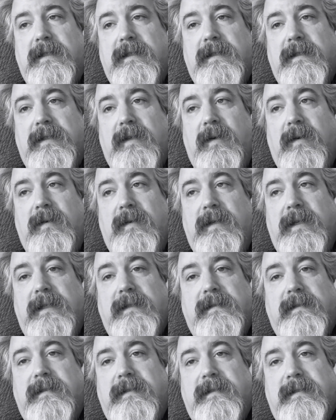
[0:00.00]
So
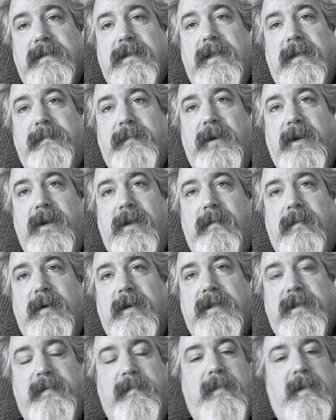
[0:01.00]
it pretty
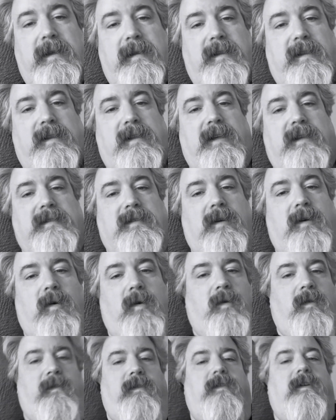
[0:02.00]
much does a
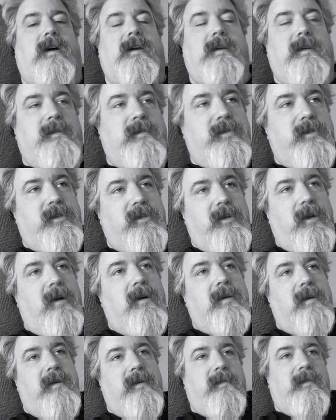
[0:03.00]
whole fucking
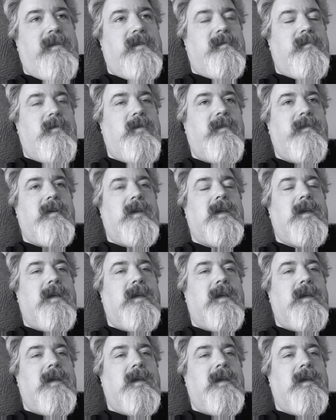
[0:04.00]
chunk of this movie.